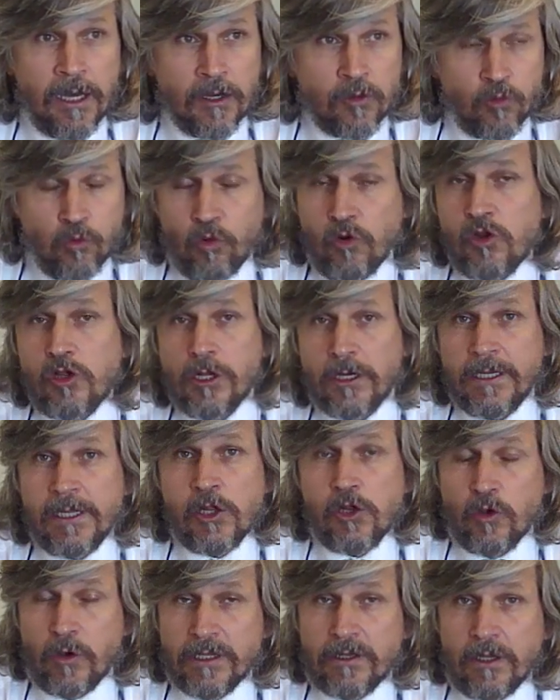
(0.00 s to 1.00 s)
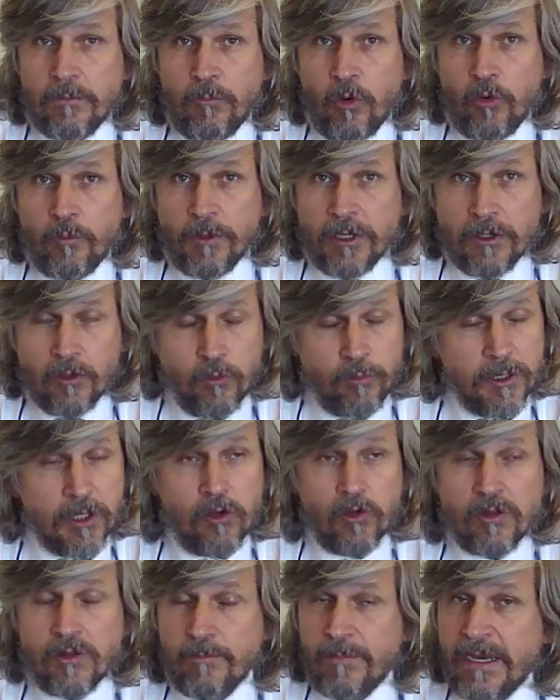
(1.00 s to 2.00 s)
crucial issue at the moment, no?
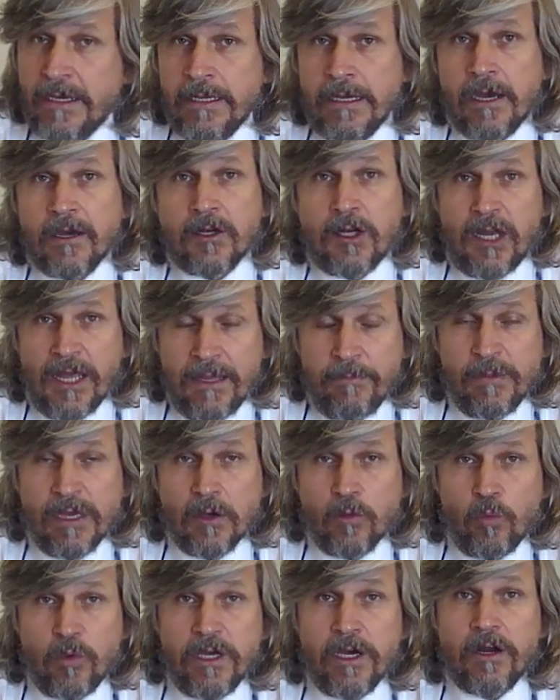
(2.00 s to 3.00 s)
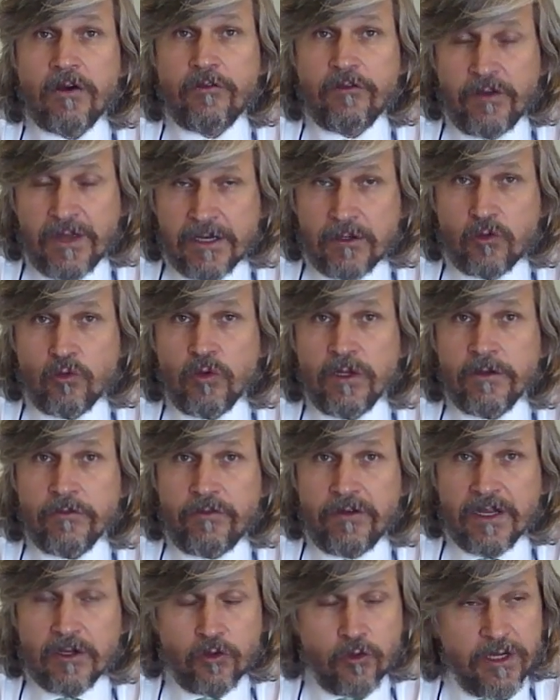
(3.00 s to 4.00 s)
Because many are claiming we are doing
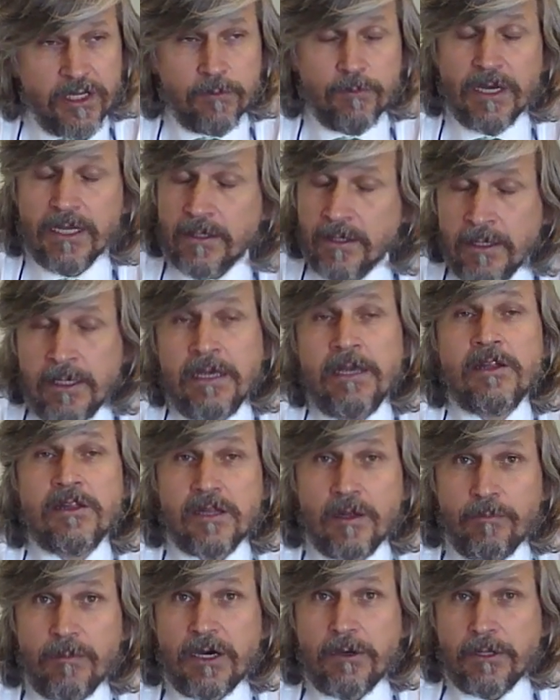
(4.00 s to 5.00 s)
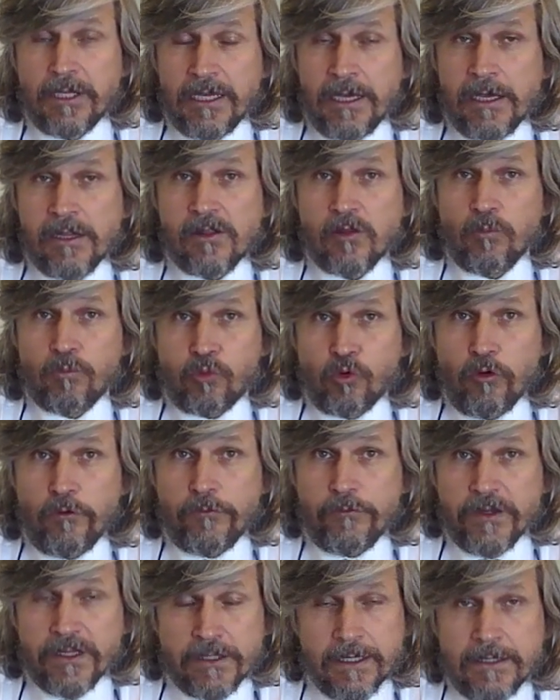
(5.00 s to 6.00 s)
fair trade, but somebody has to
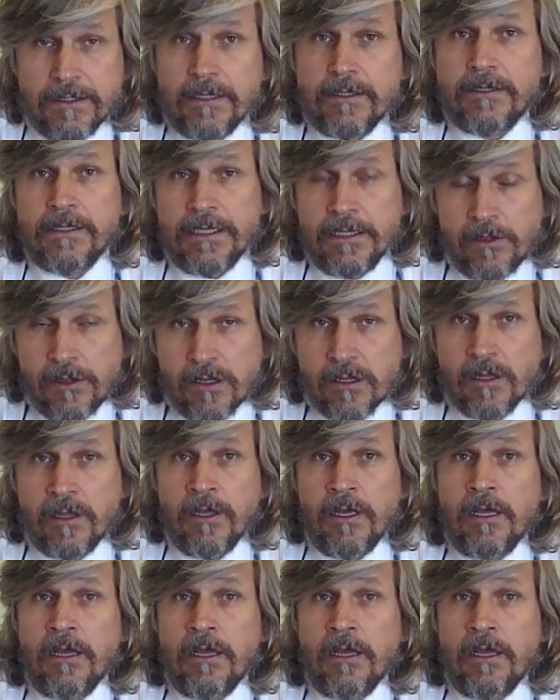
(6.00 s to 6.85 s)
prove it, and it needs